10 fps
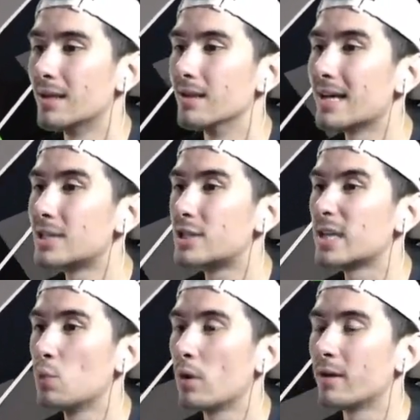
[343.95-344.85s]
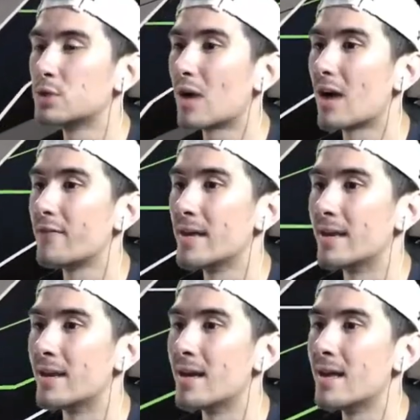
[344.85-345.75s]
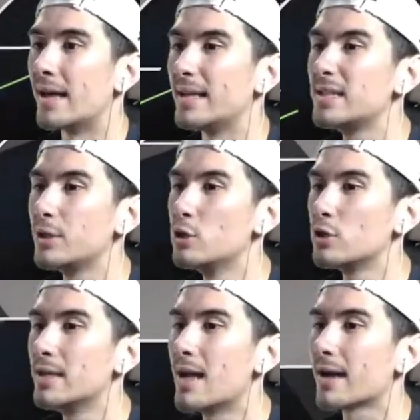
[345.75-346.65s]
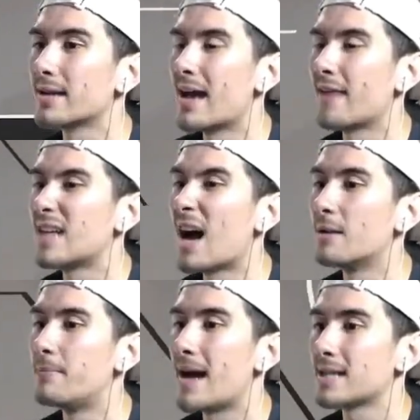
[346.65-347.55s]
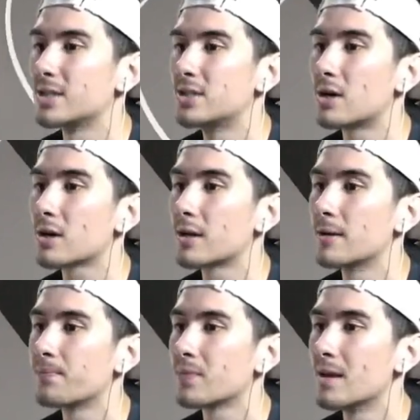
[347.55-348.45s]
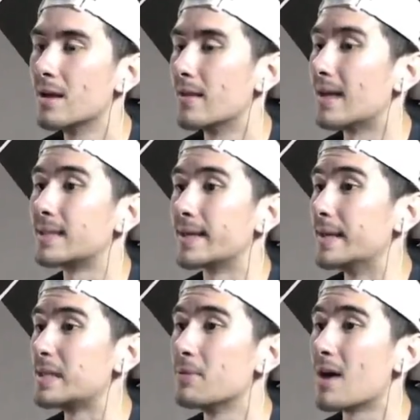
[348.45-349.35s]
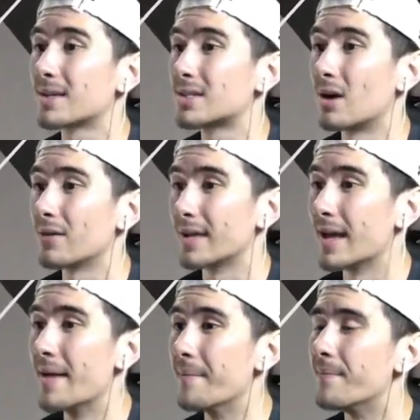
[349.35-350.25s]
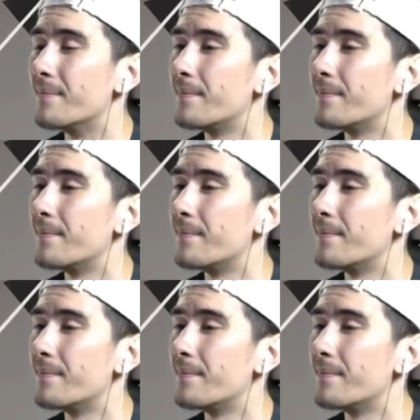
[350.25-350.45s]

Let Jason Williams drive in, and he's usually not gonna have time to pass to Dirk. That's an easy block to start the game.